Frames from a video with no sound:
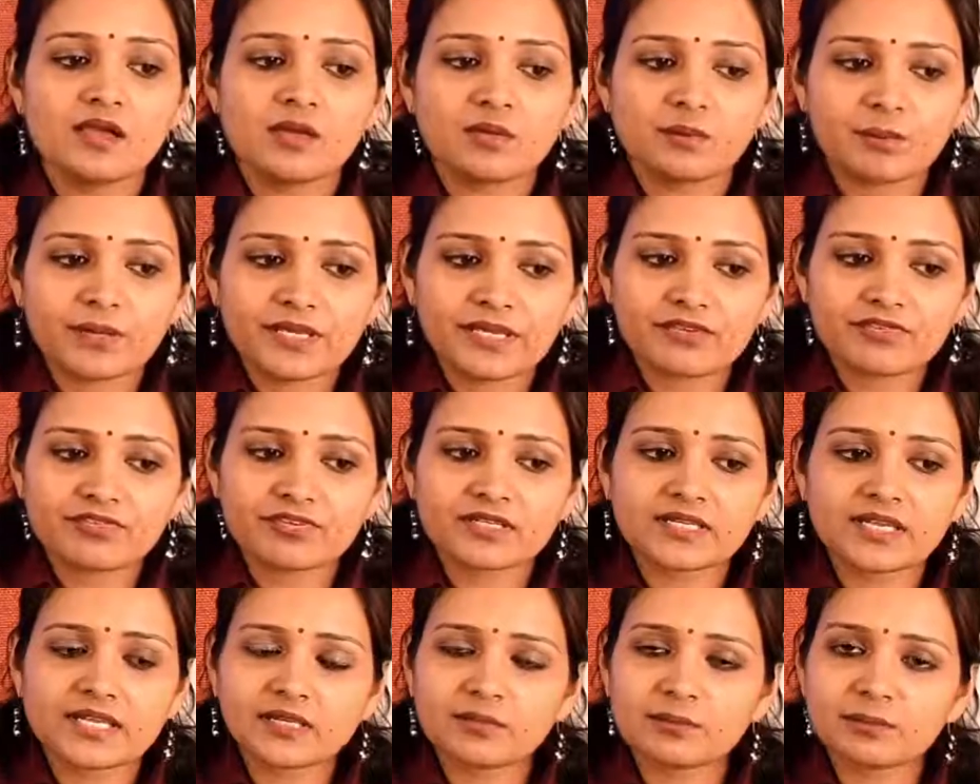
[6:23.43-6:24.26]

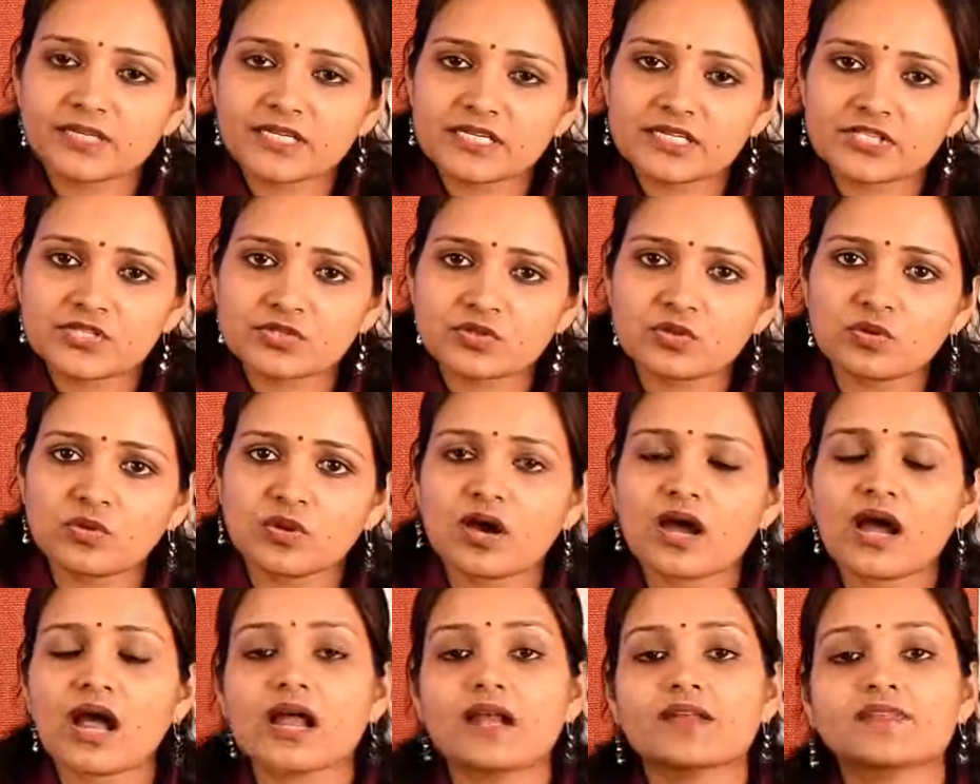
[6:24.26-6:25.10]
b1 and
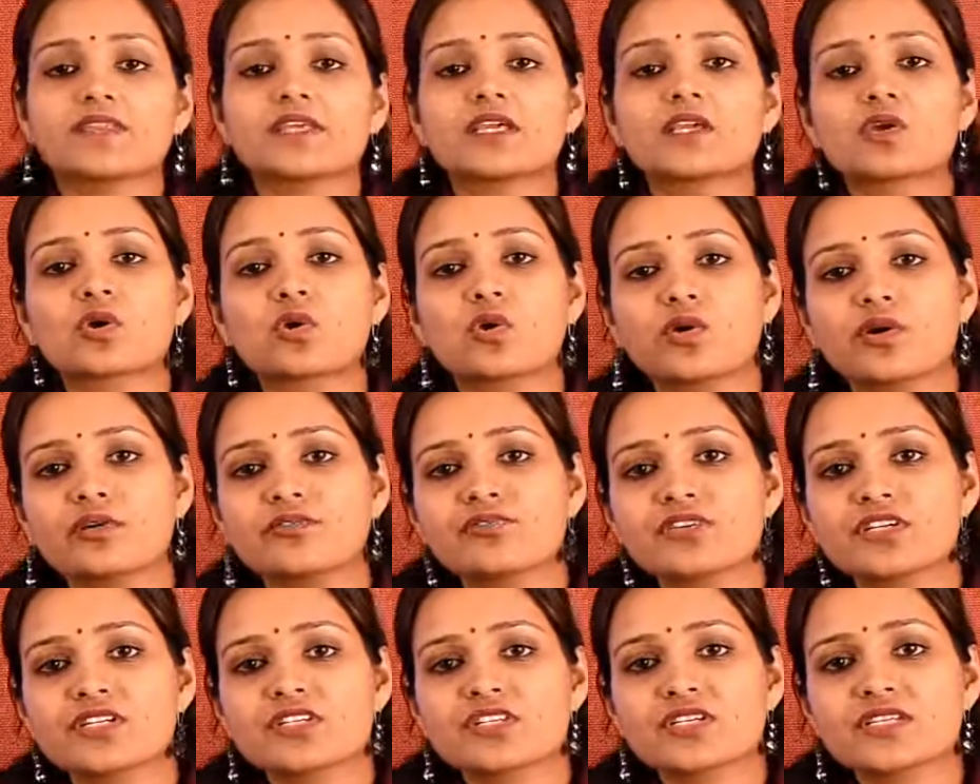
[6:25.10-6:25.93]
b2 are the
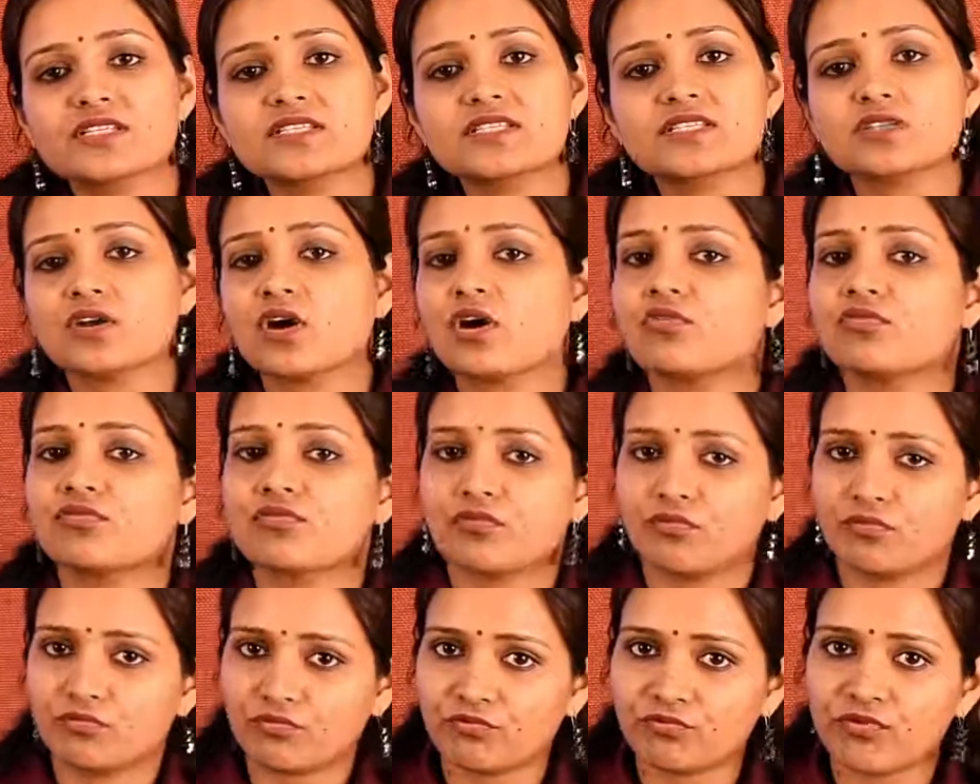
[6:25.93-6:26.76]
coefficients
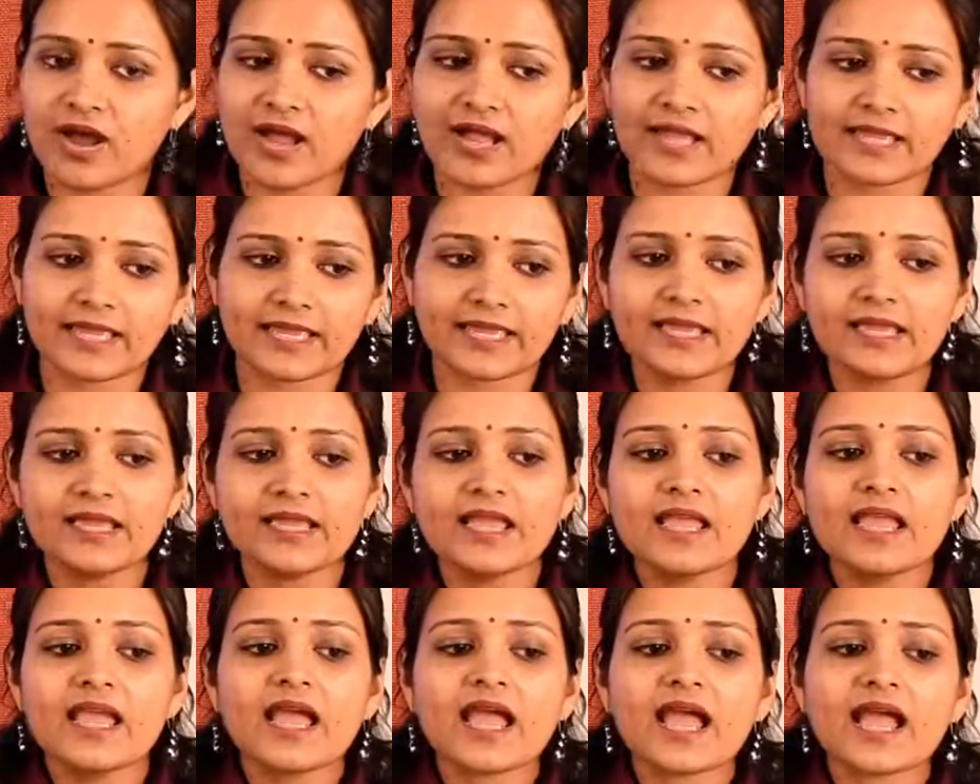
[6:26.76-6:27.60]
of y,
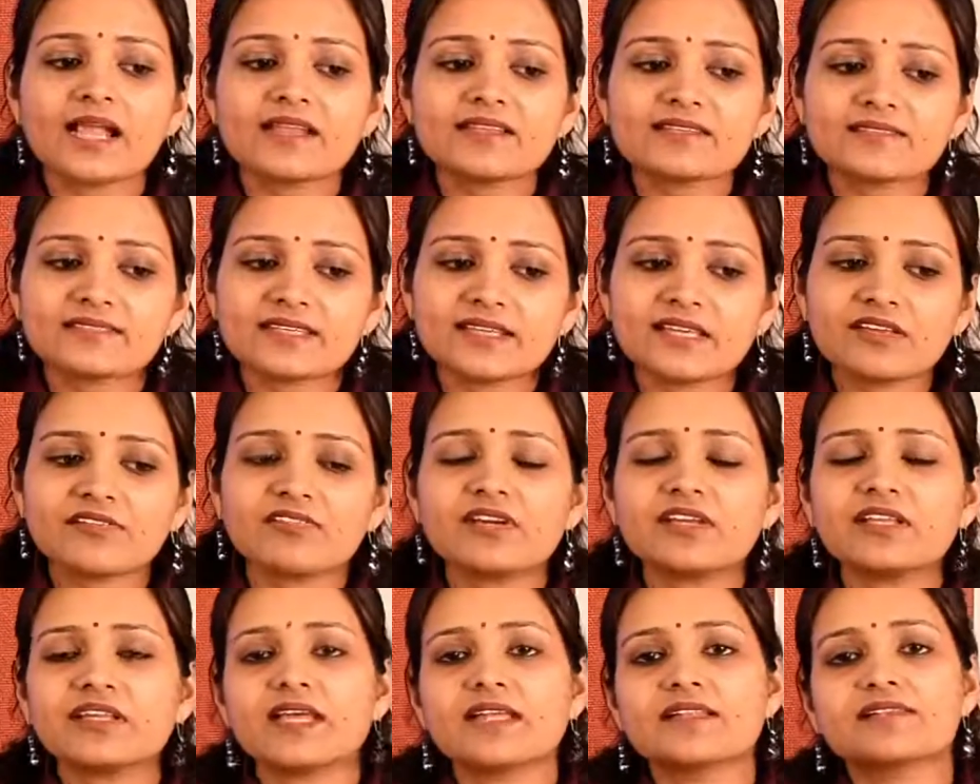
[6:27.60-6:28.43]
and
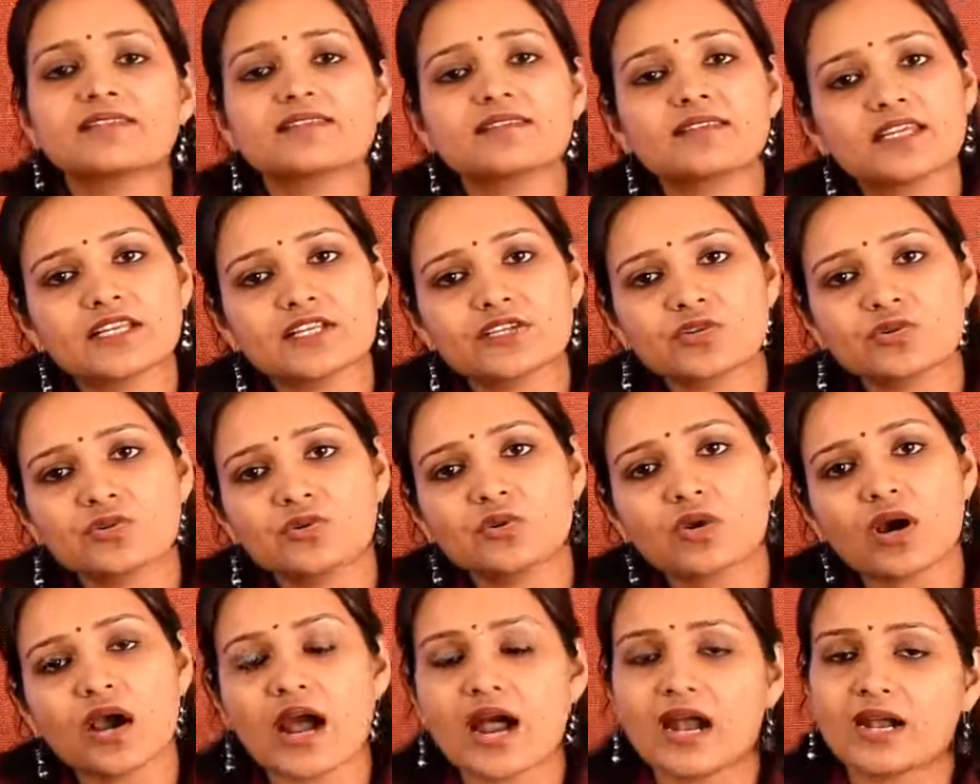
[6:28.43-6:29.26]
c1 and
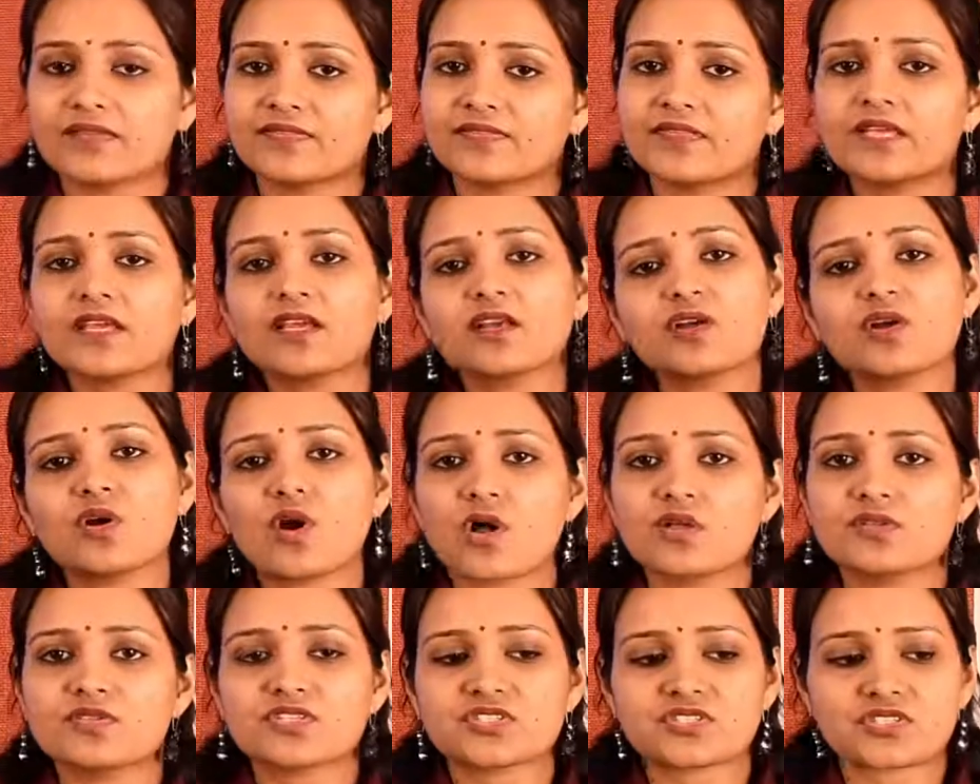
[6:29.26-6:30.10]
c2 are the
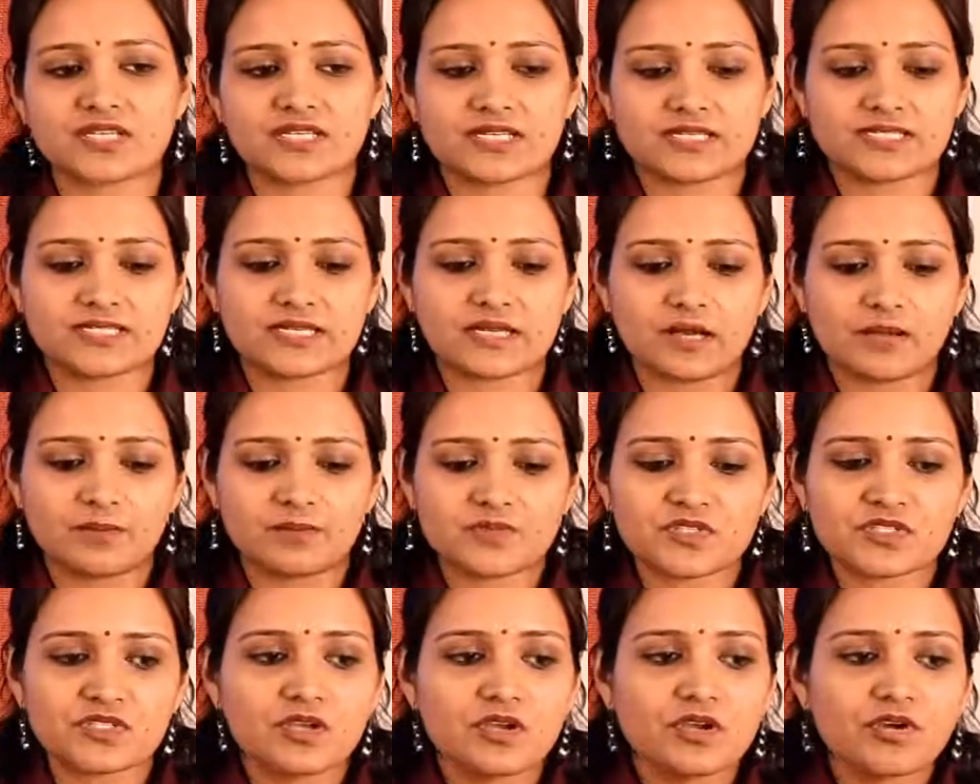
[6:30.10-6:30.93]
constant
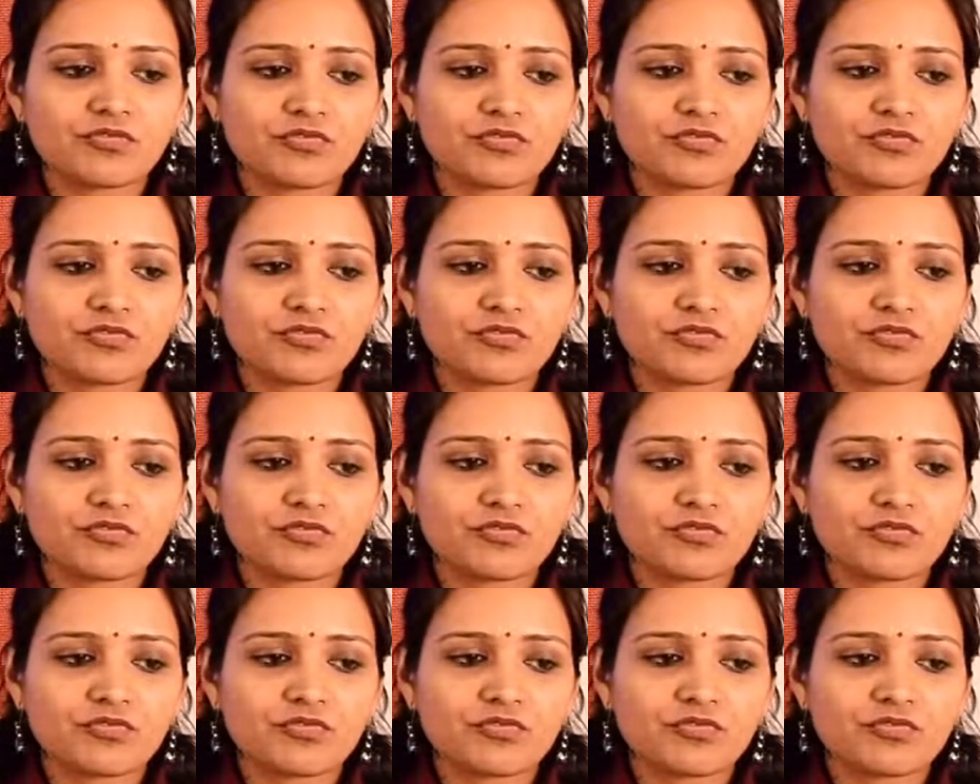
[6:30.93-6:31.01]
terms.